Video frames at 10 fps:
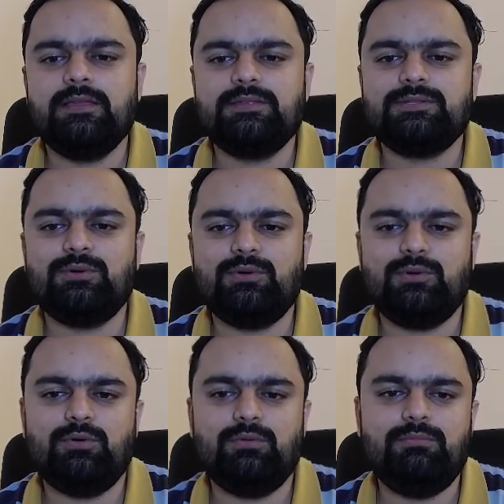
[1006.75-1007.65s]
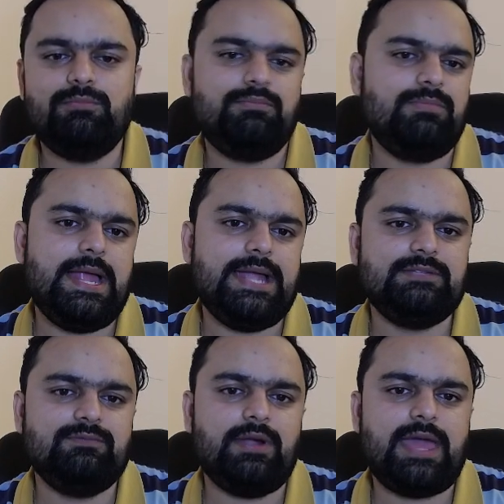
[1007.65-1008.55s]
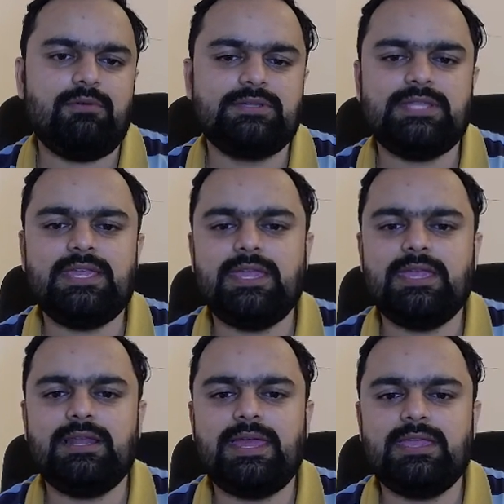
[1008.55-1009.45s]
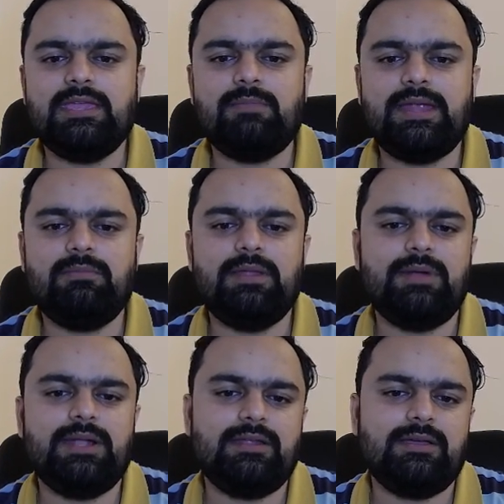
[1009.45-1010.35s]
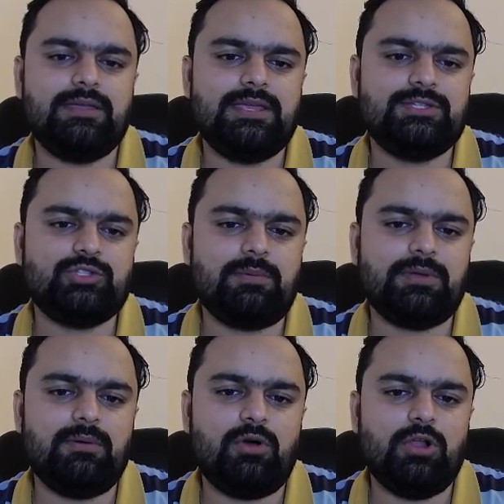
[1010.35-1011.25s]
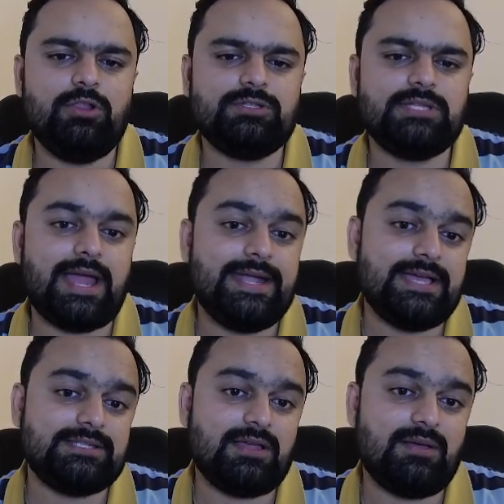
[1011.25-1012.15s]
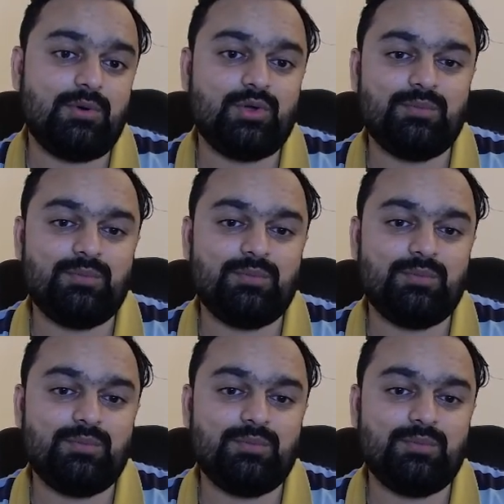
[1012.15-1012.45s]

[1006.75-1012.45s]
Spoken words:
So that is what I was thinking, like he might play, but he stopped all those ideas about